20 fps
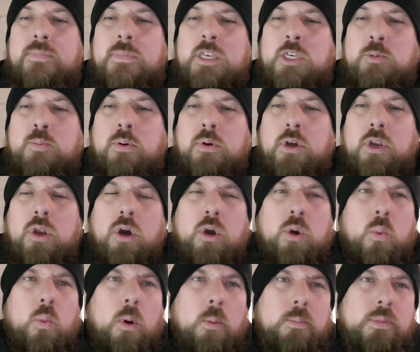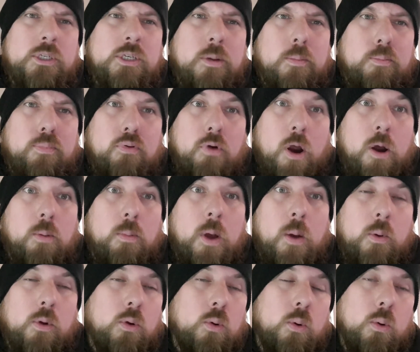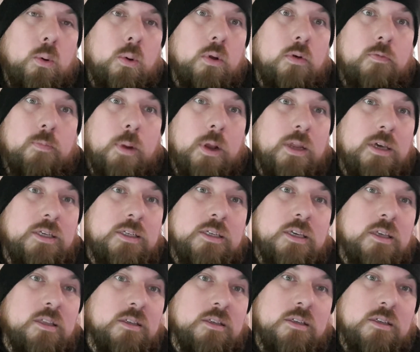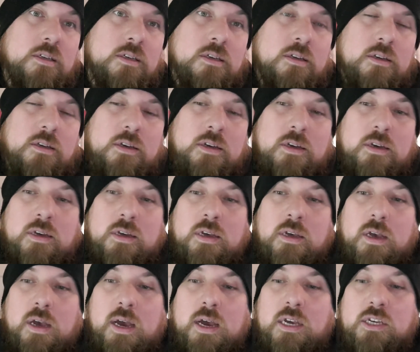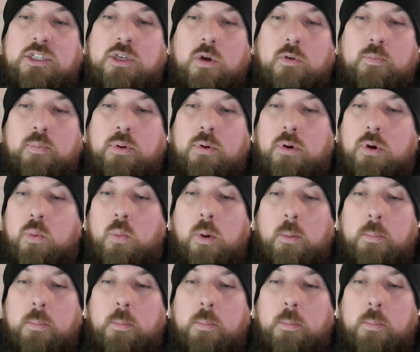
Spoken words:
He's putting like a 1% promo on all of my listings. So I'll put a